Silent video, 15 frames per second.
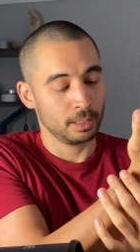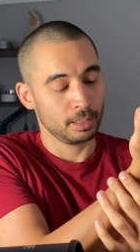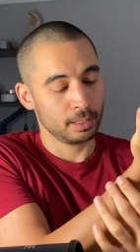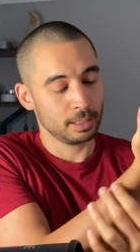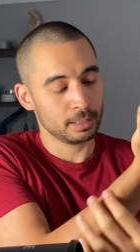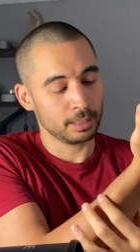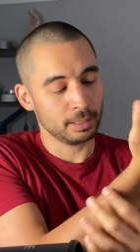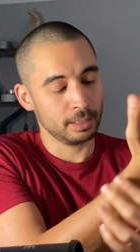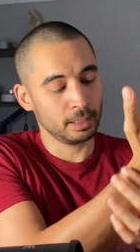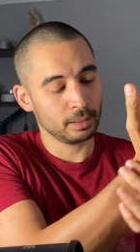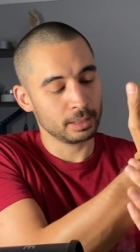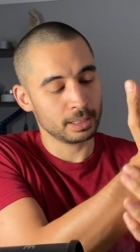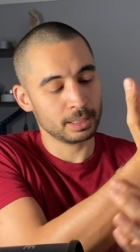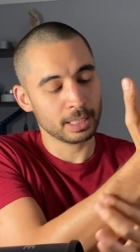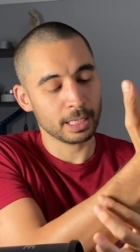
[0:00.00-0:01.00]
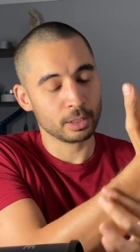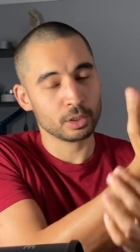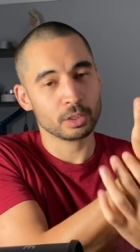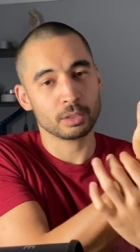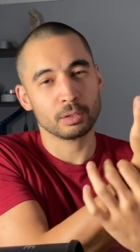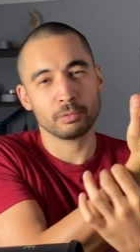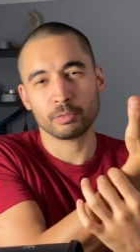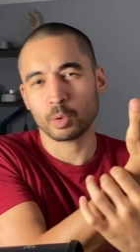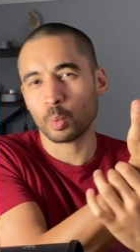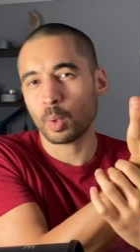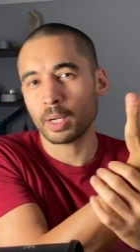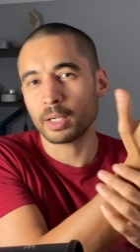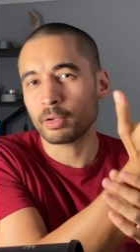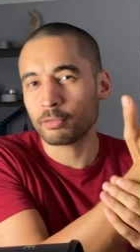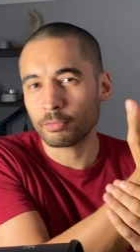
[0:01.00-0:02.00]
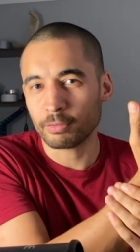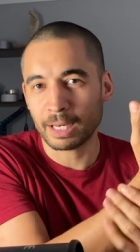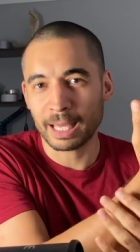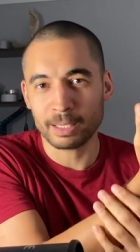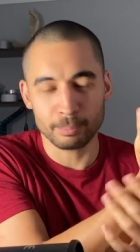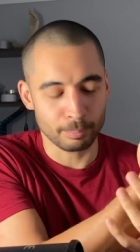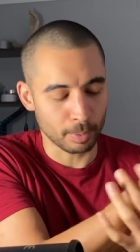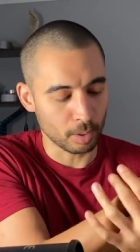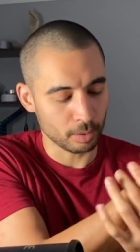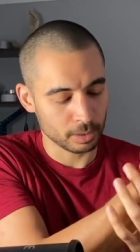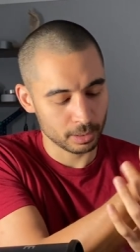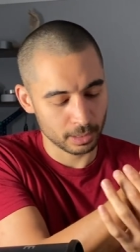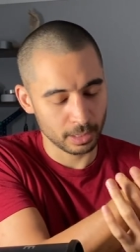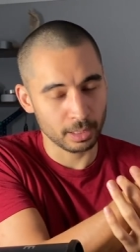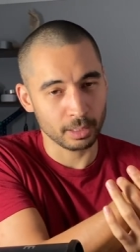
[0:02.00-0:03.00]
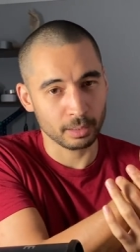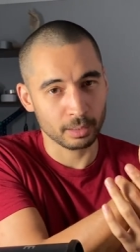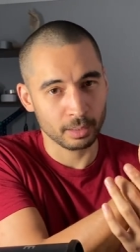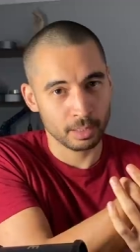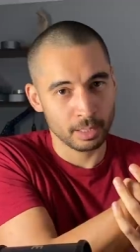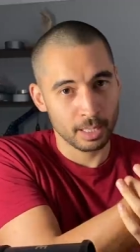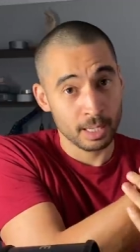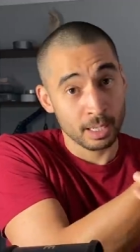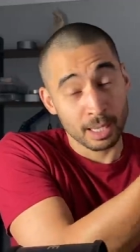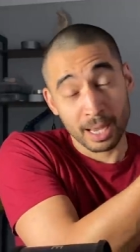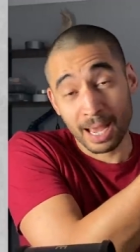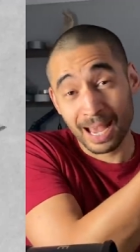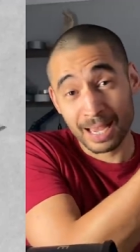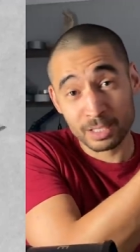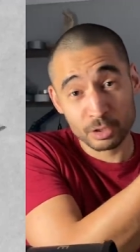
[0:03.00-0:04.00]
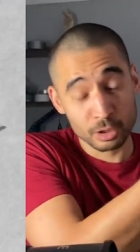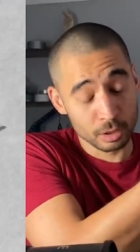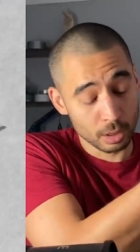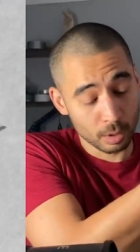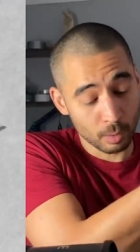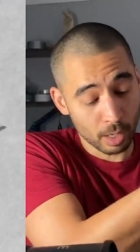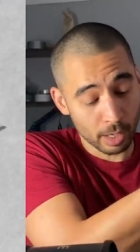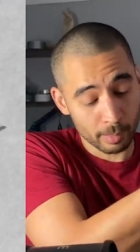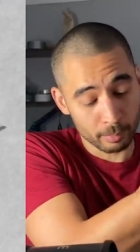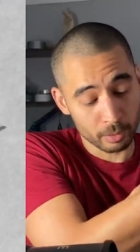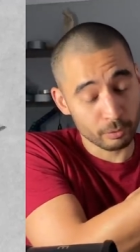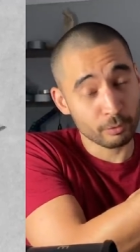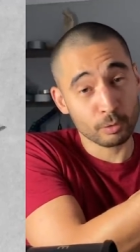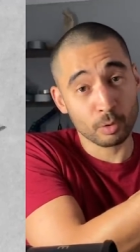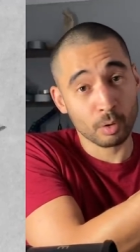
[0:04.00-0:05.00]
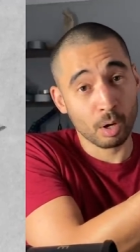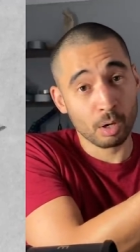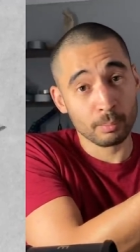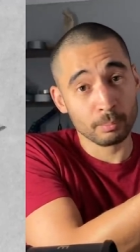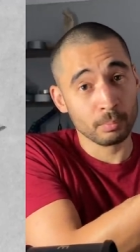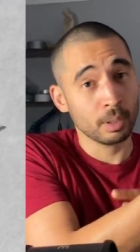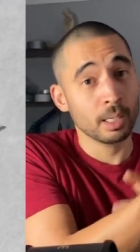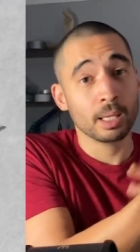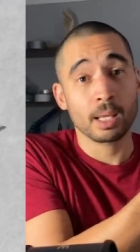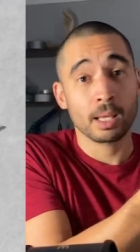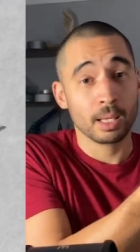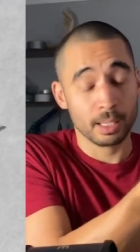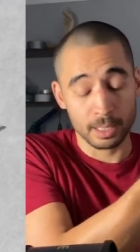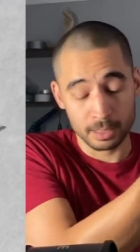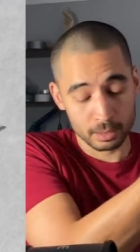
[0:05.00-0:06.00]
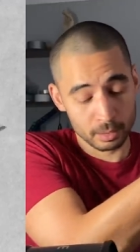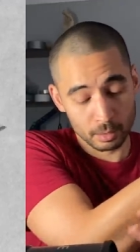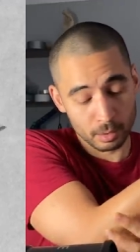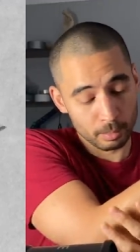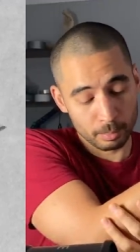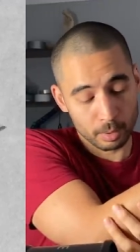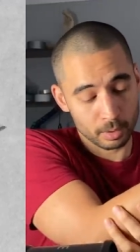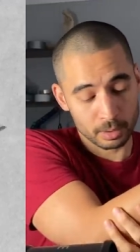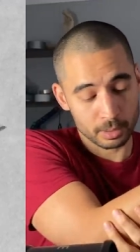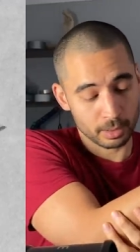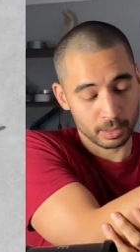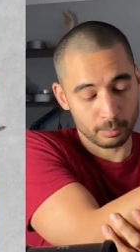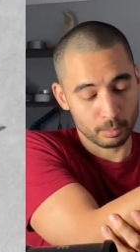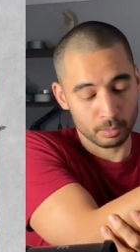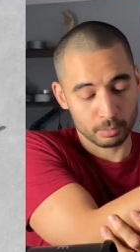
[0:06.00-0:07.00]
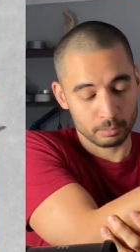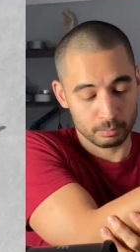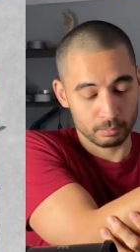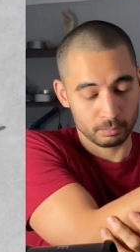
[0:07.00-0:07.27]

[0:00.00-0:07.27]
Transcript: There's a little section of quite a flat box here. As you go up the forearm, it's not a box anymore.